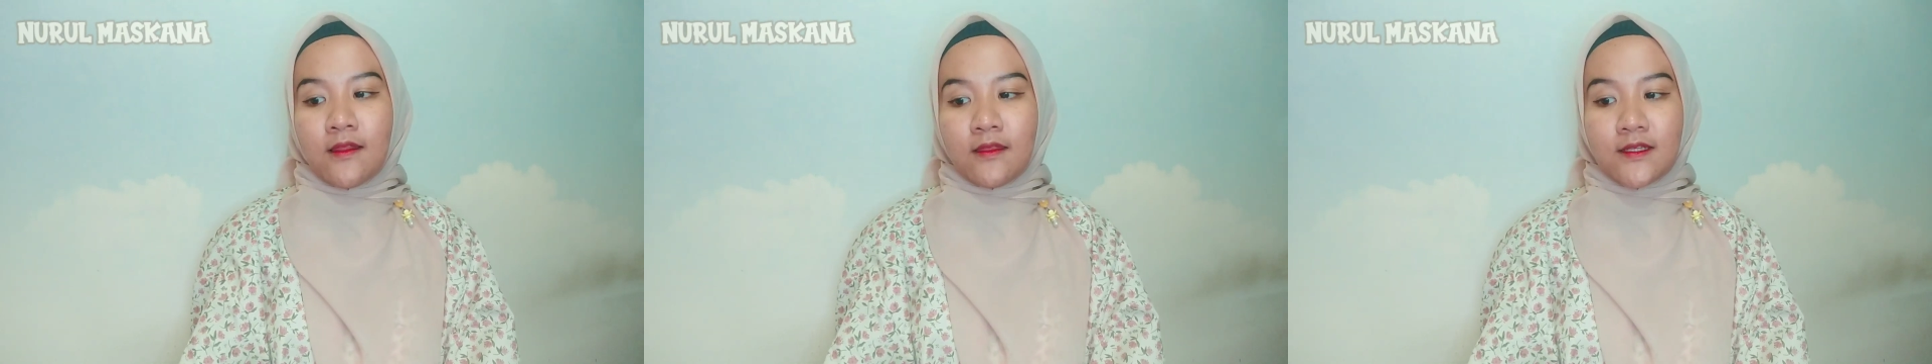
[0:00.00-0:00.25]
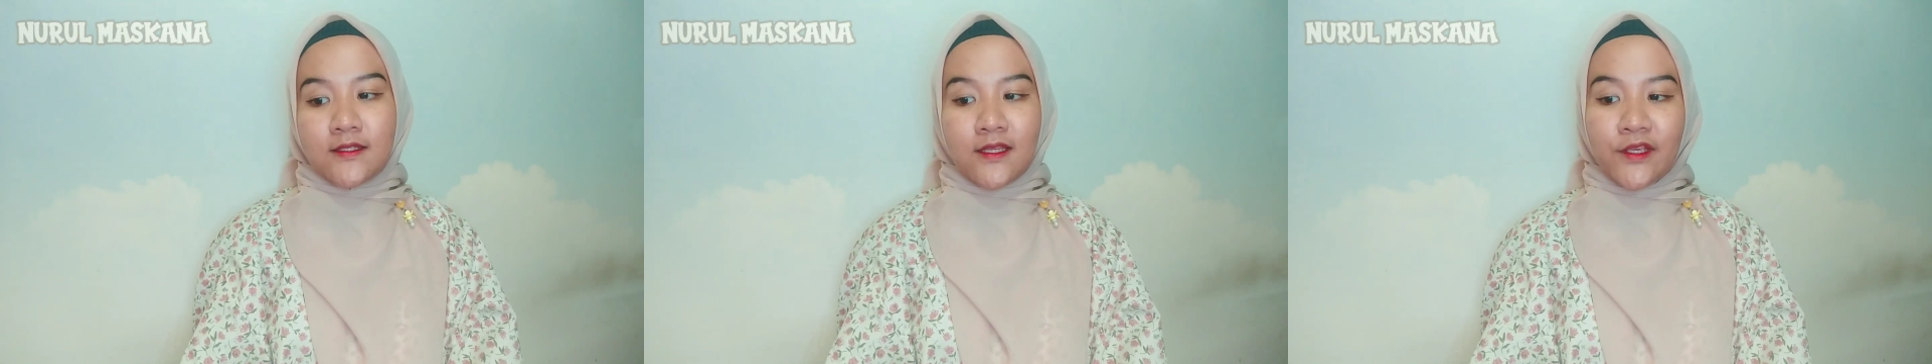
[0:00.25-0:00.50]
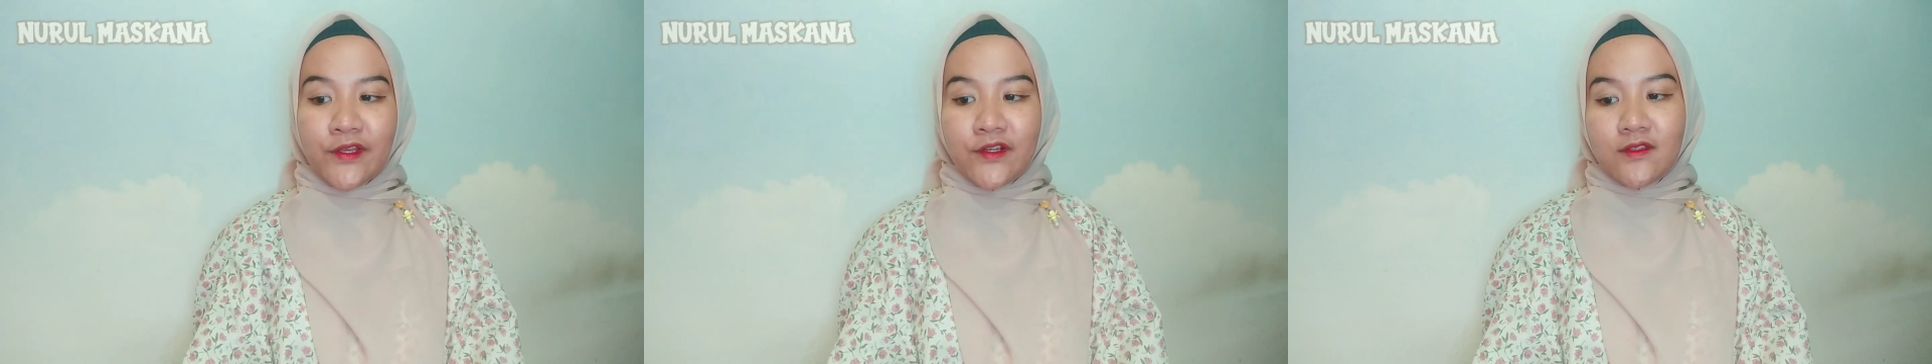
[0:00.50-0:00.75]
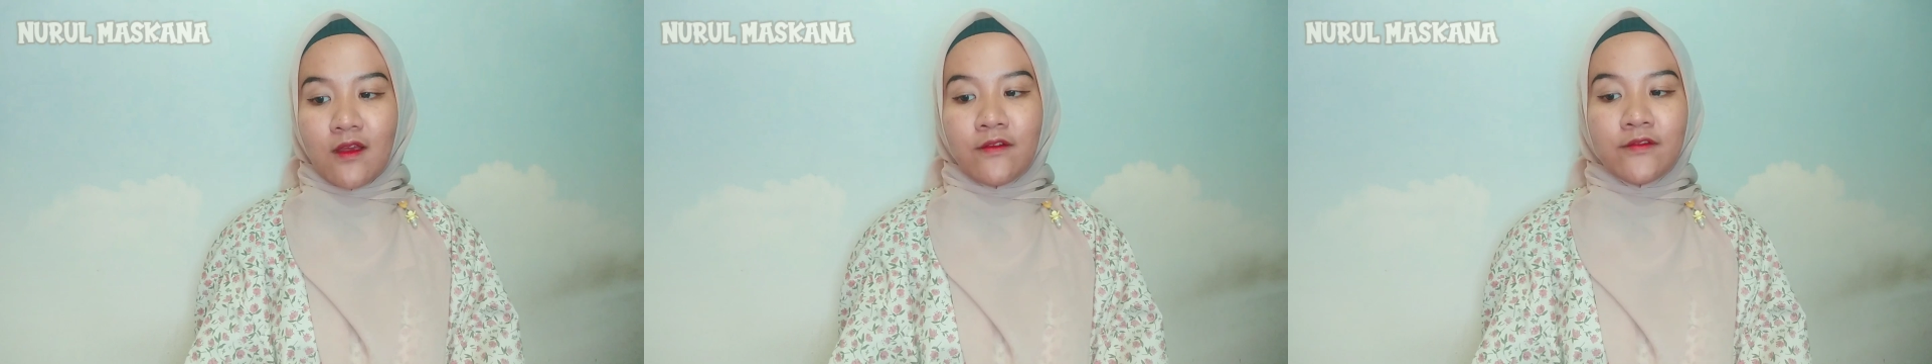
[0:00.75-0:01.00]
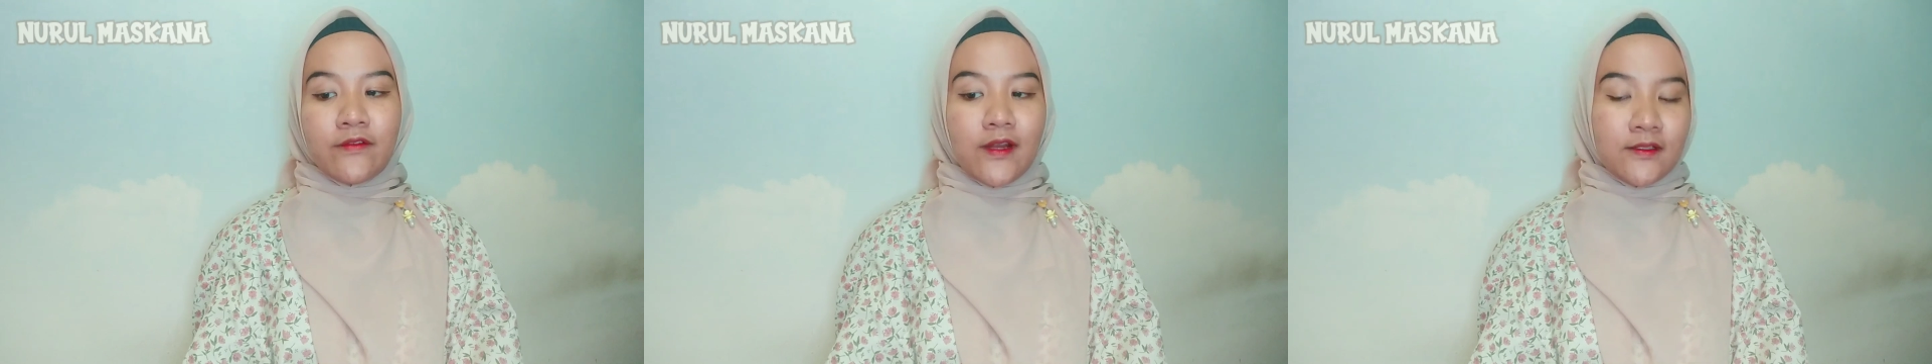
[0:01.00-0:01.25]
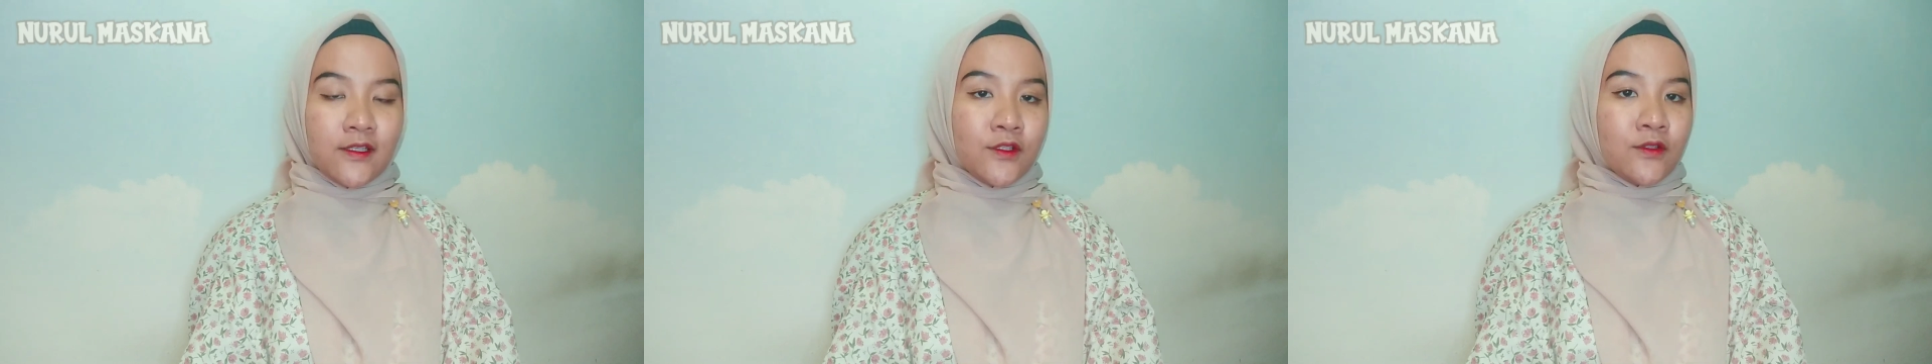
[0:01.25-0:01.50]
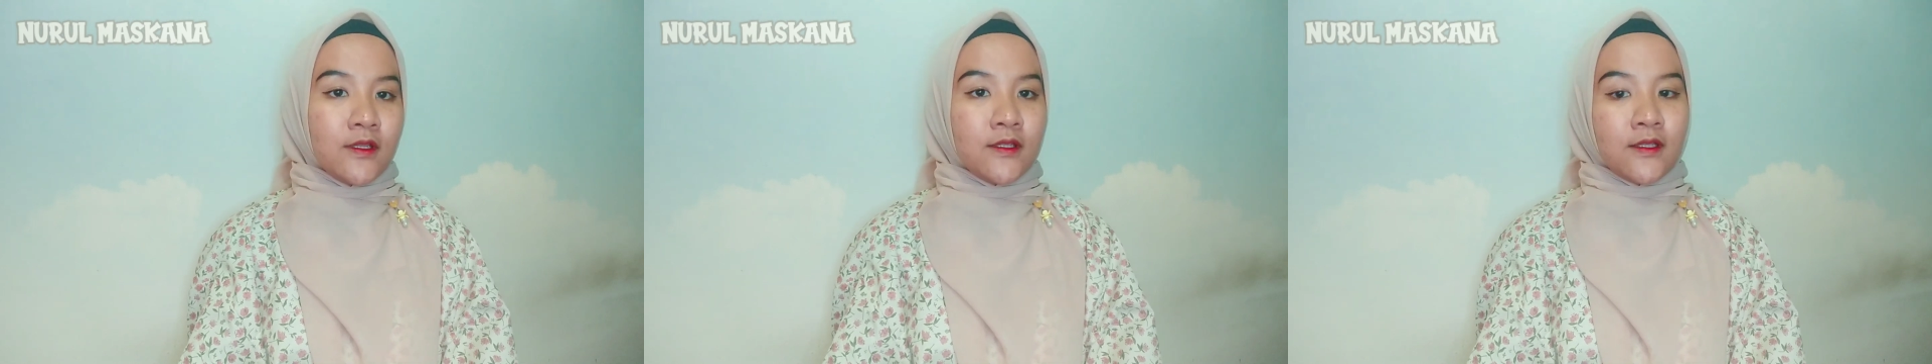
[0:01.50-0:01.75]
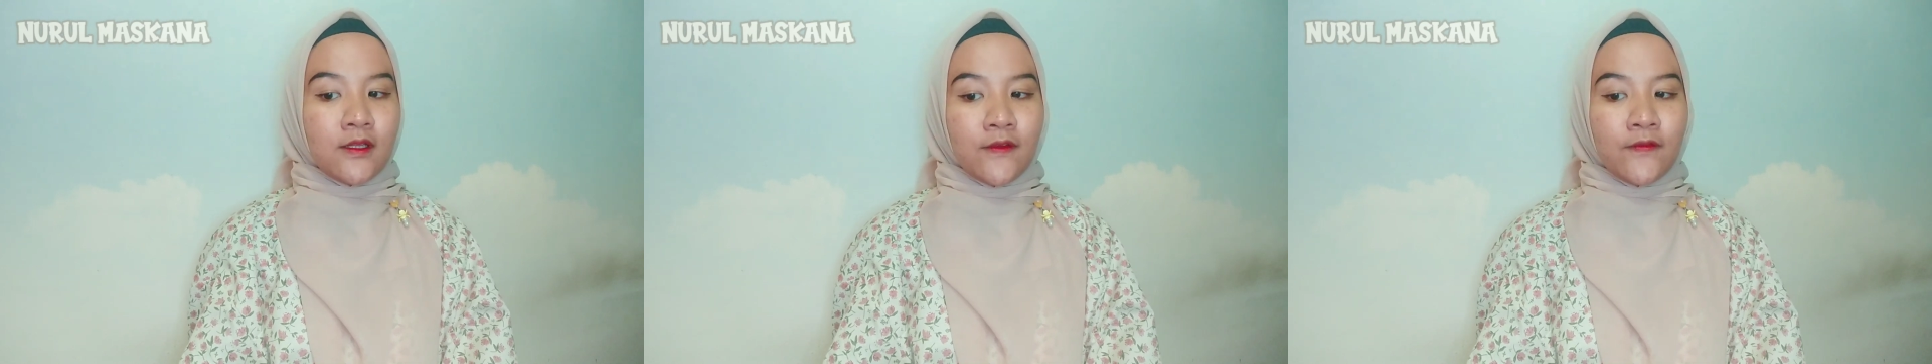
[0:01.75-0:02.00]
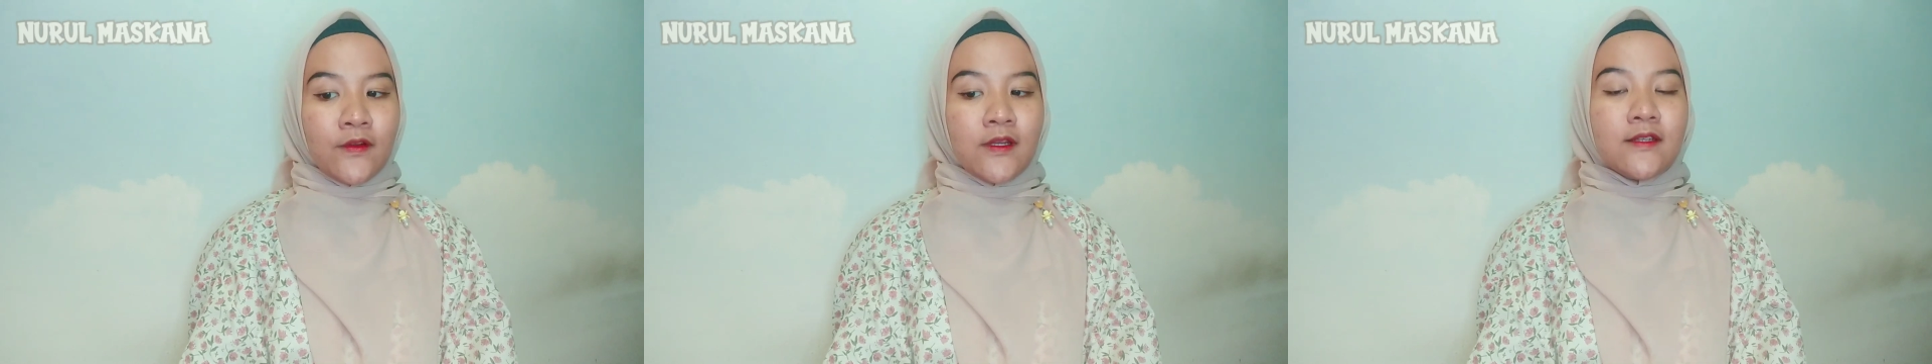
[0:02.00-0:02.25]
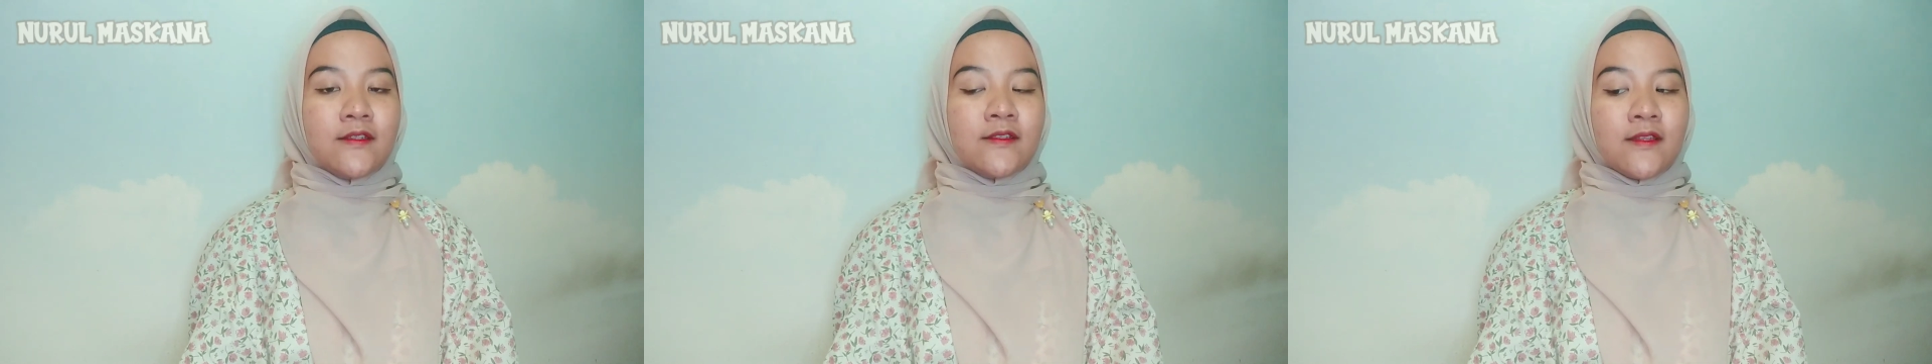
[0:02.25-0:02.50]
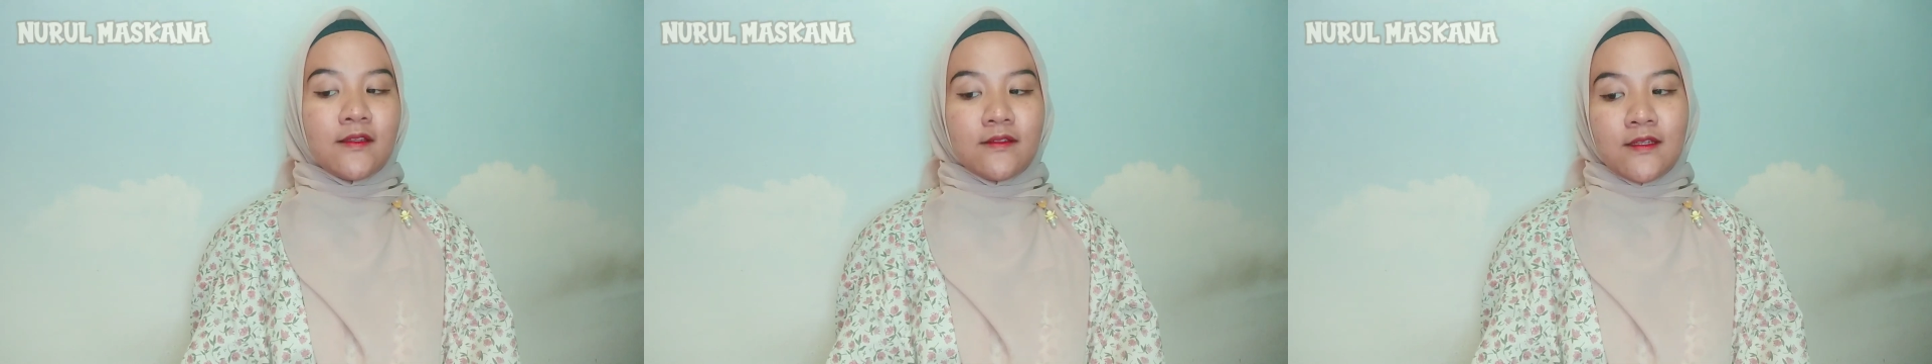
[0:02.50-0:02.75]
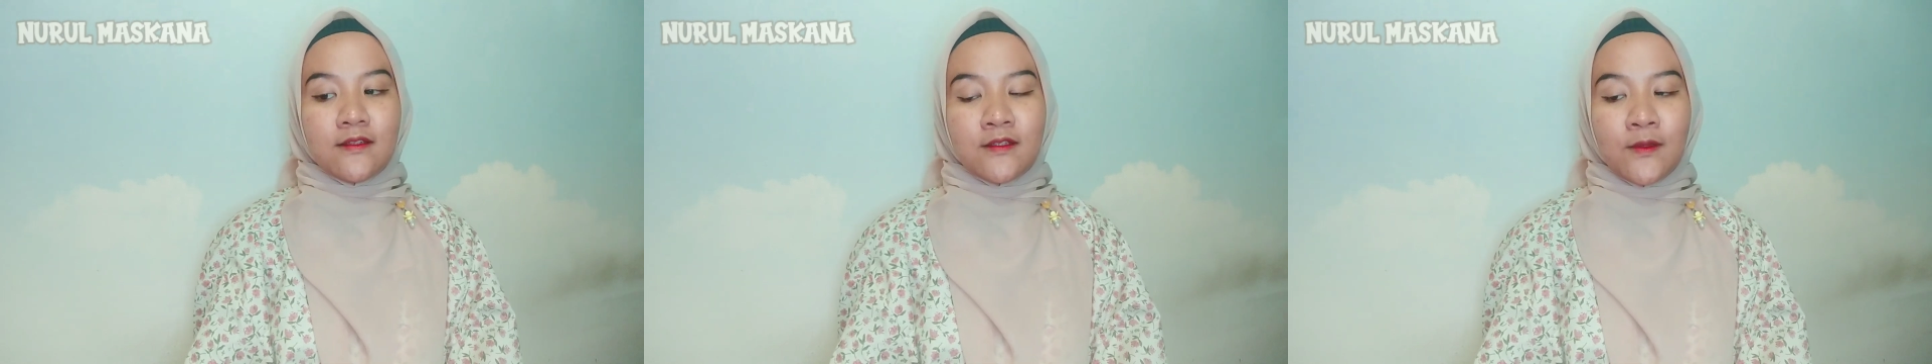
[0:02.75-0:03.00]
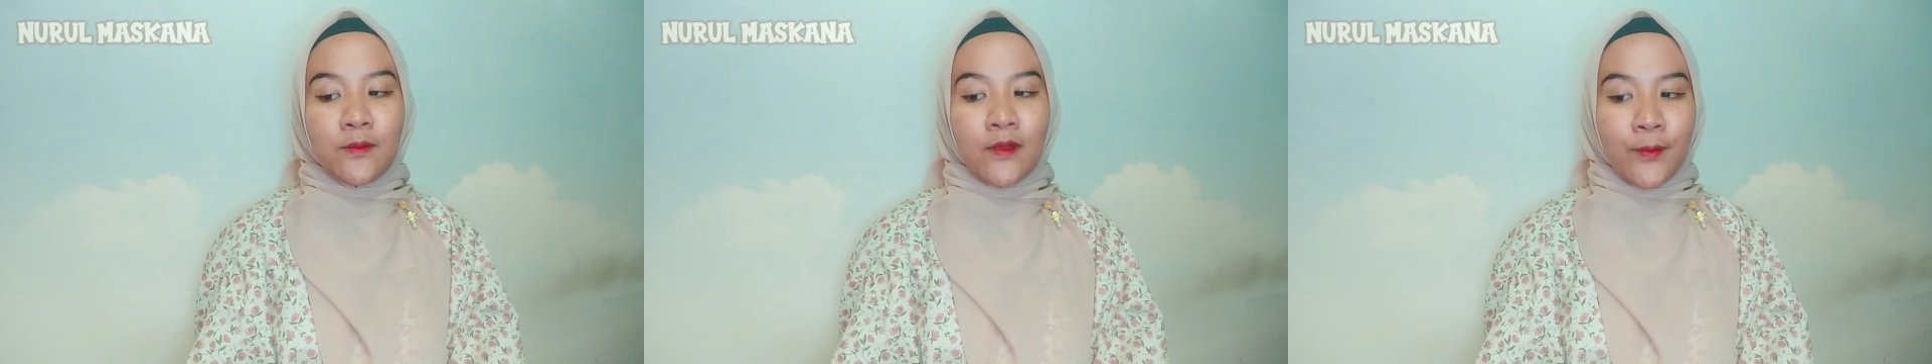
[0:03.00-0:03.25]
Test takers are directed to a telephone a designated